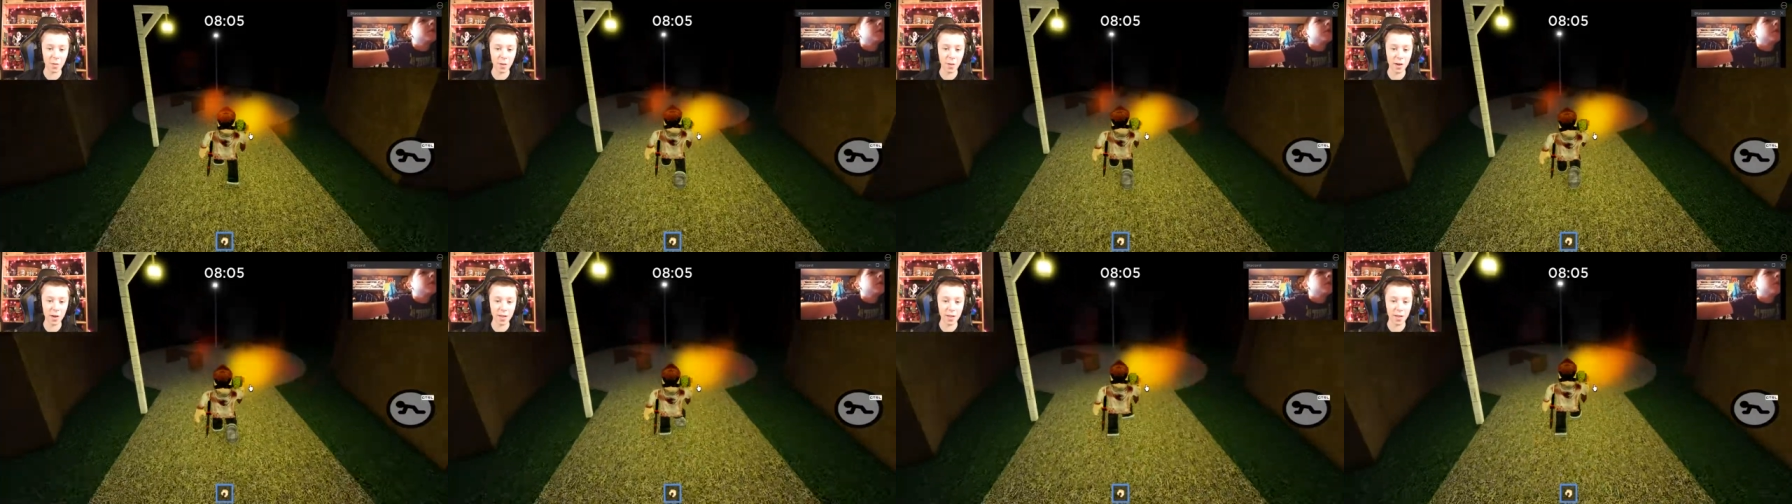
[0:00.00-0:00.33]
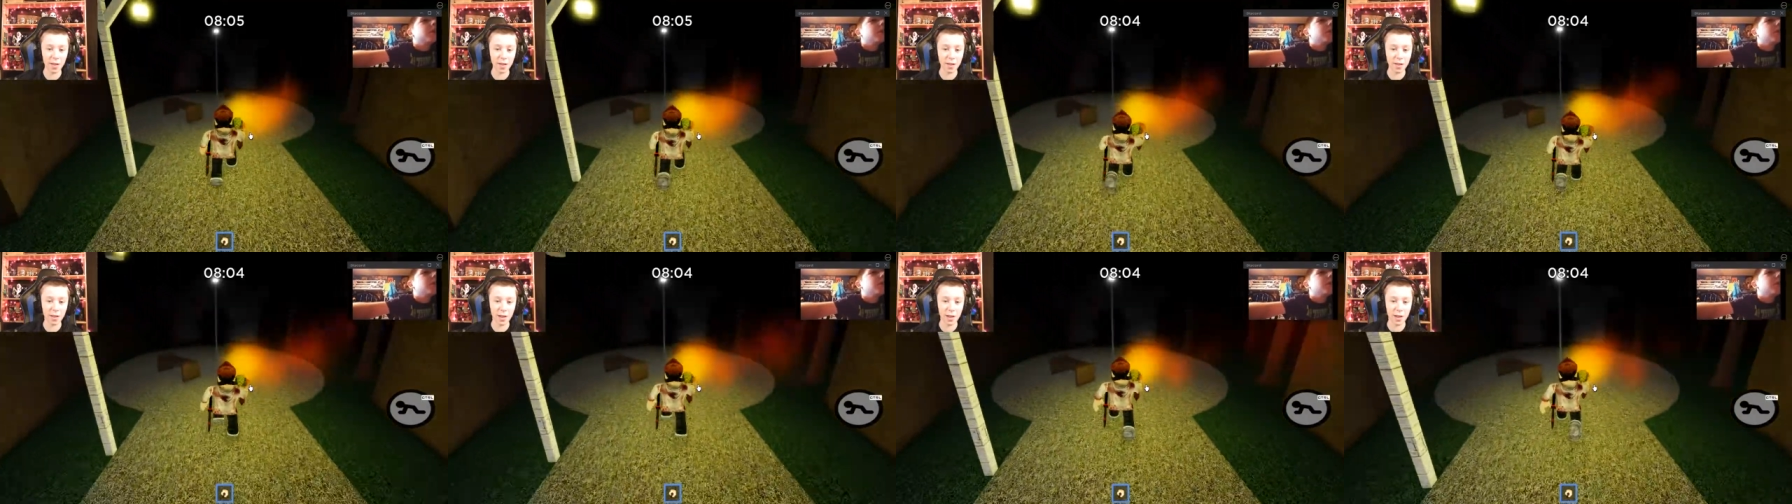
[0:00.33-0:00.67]
where does
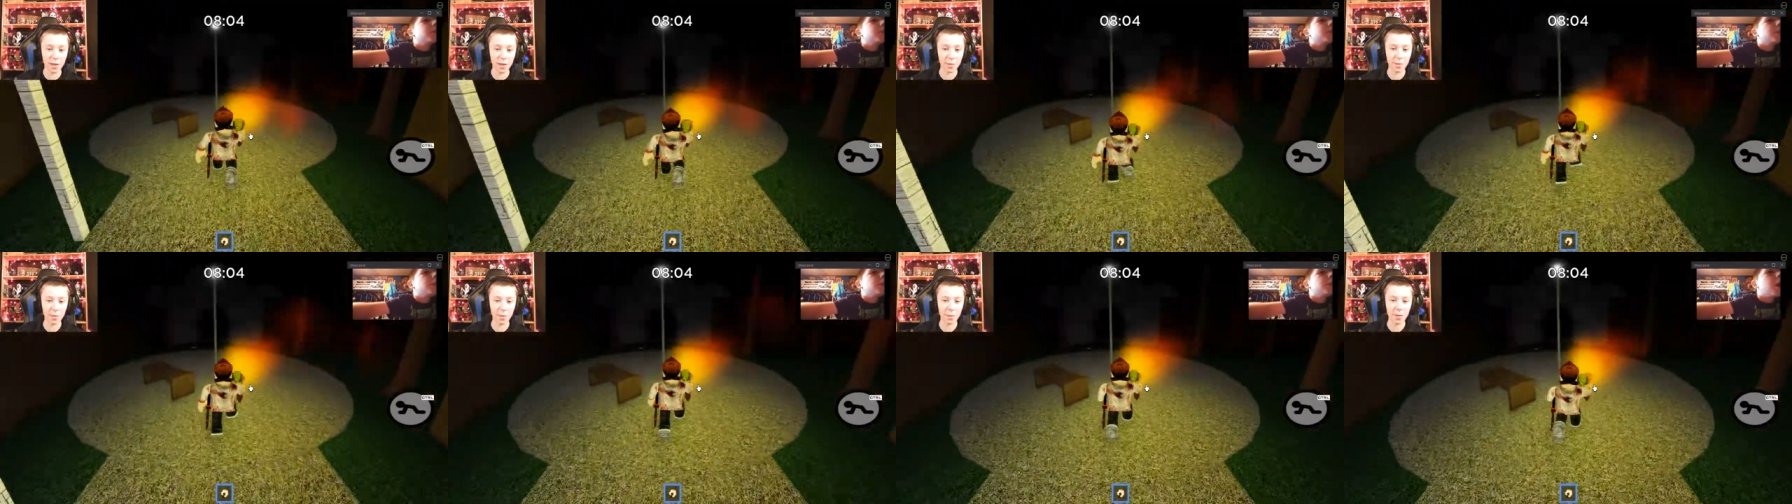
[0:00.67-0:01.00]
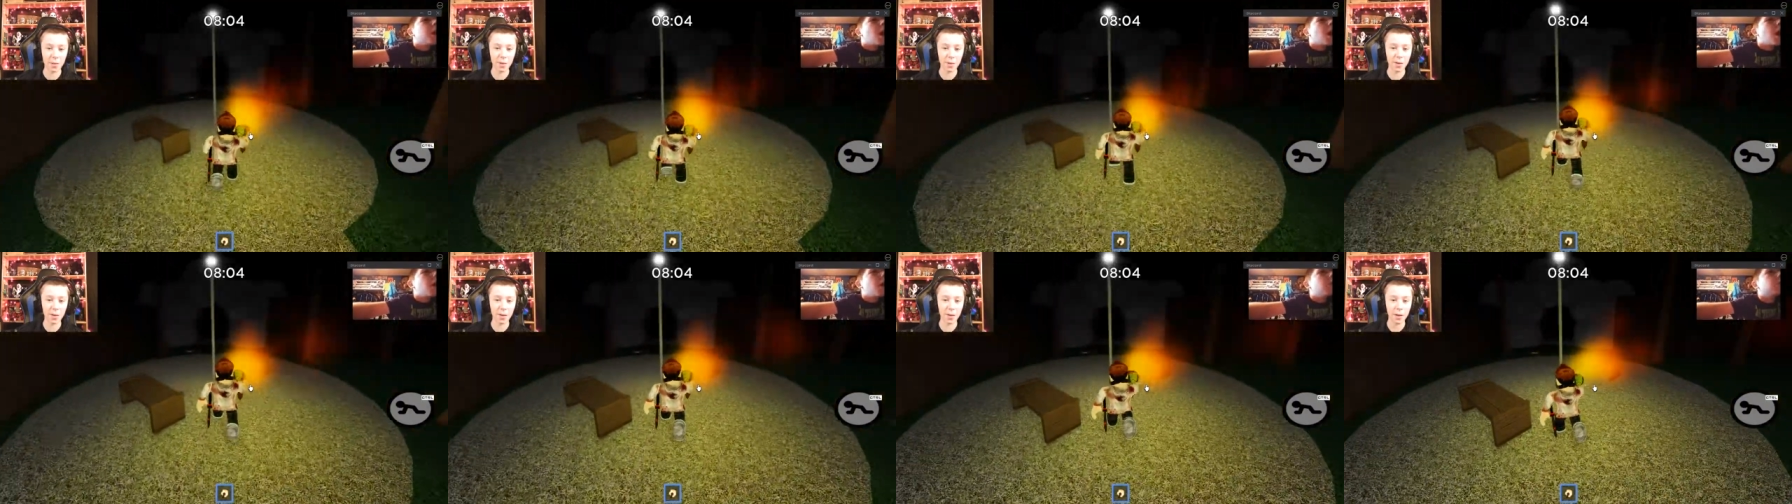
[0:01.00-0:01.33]
this go? No.
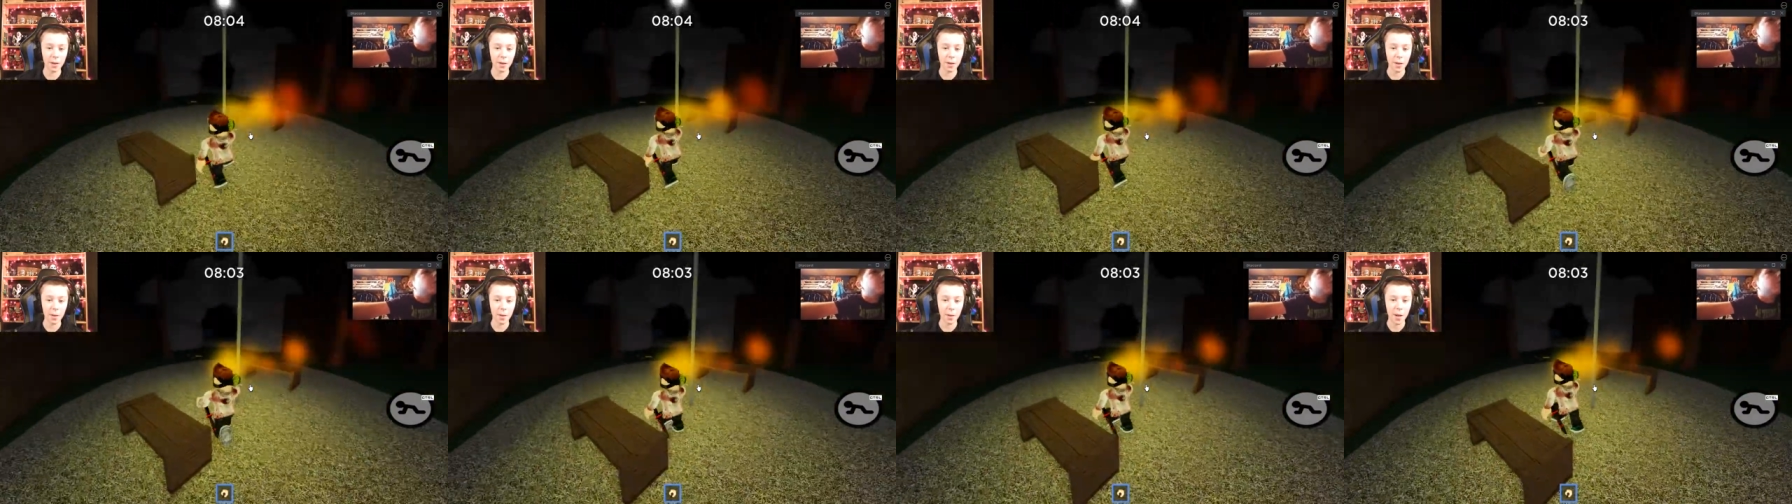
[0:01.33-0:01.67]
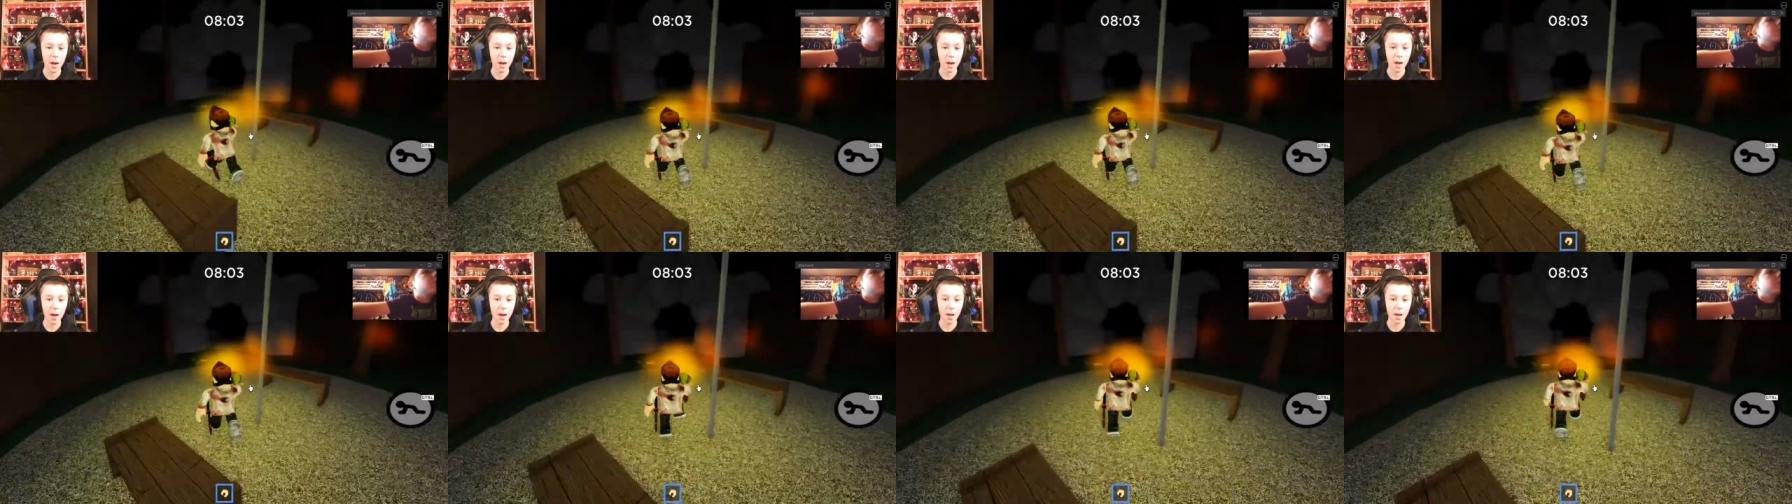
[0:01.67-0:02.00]

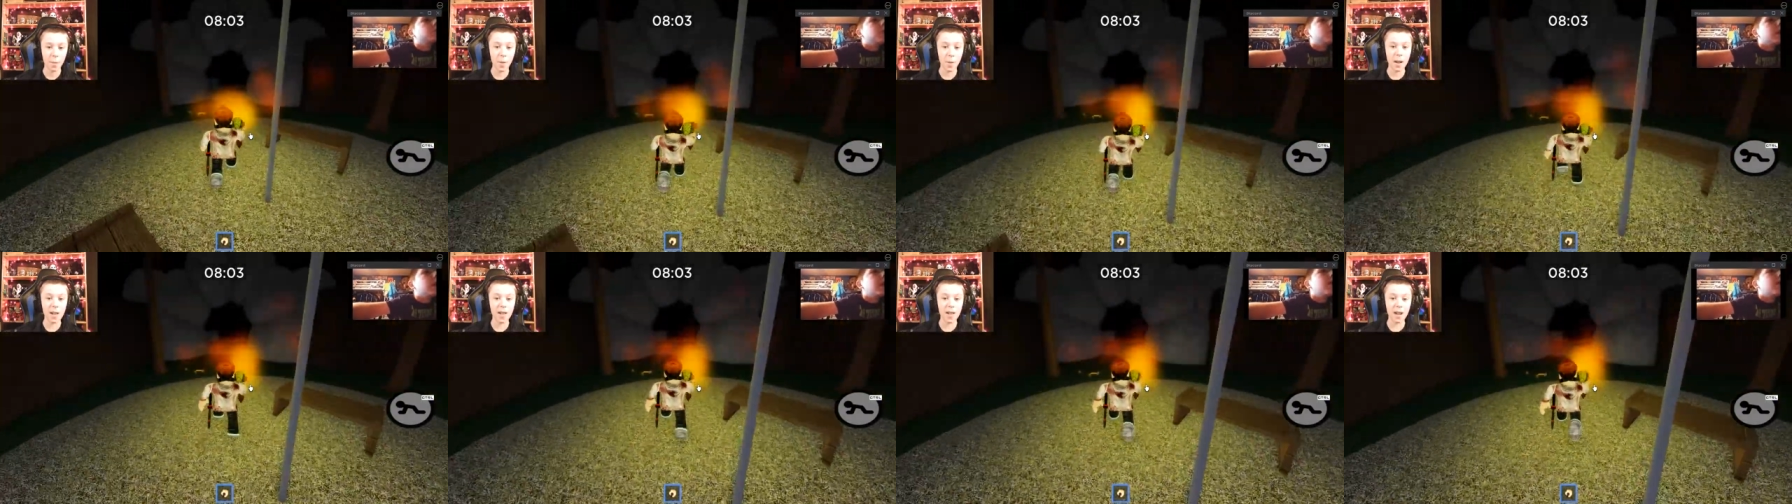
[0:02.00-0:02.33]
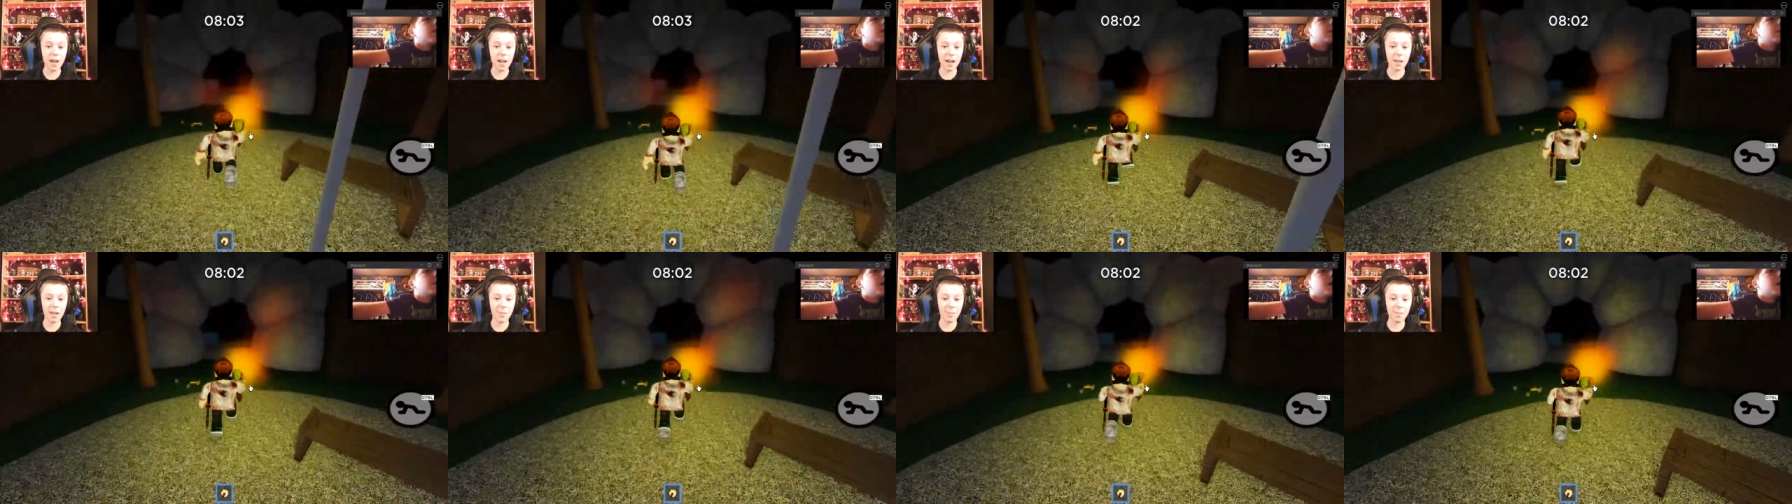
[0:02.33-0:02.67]
Wait, do
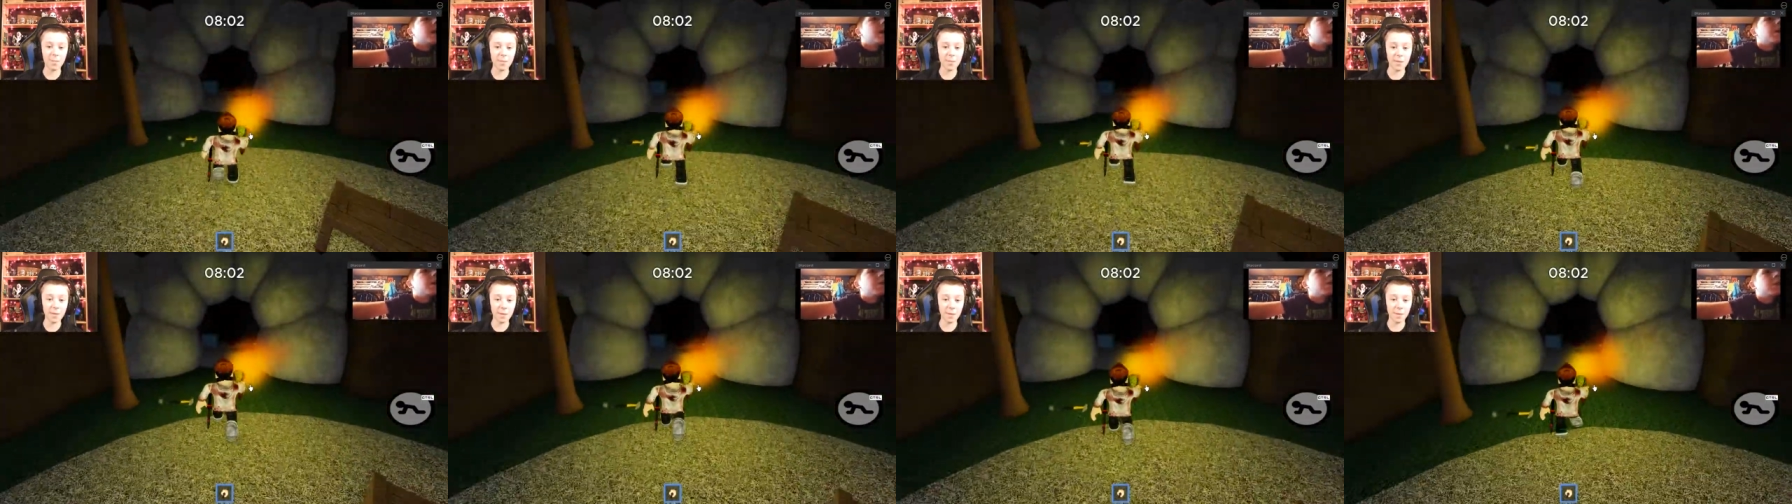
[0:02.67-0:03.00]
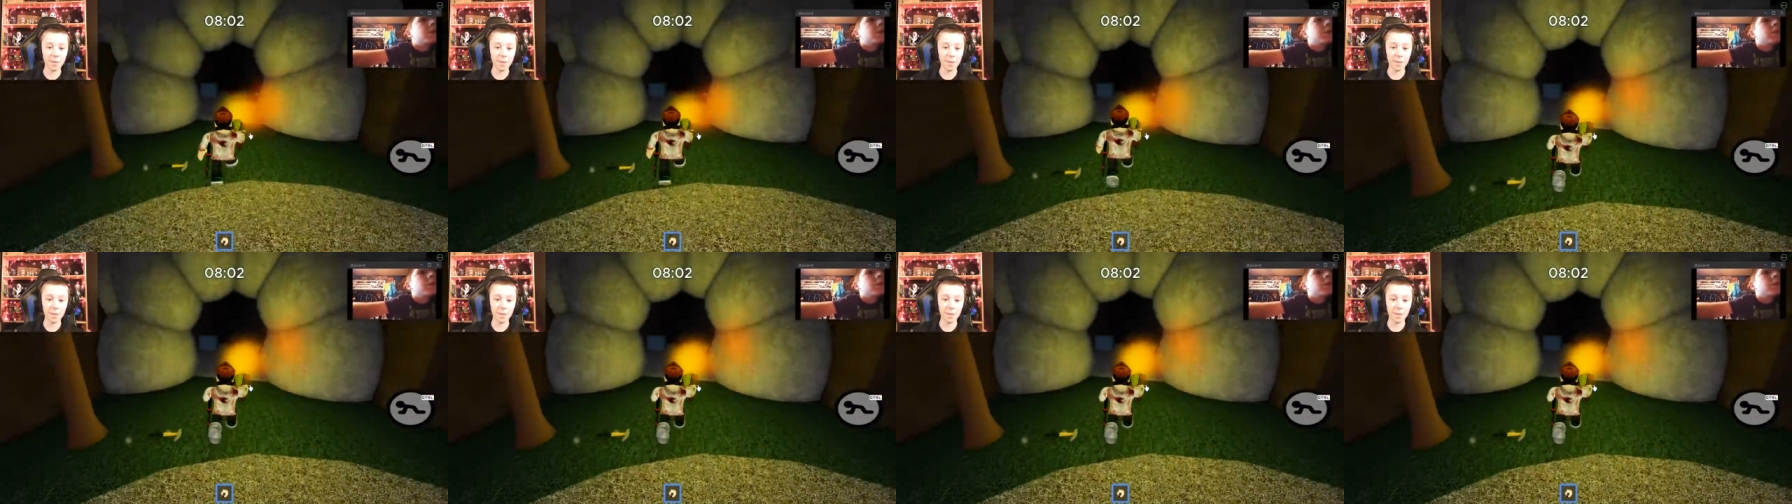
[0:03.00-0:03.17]
oh no.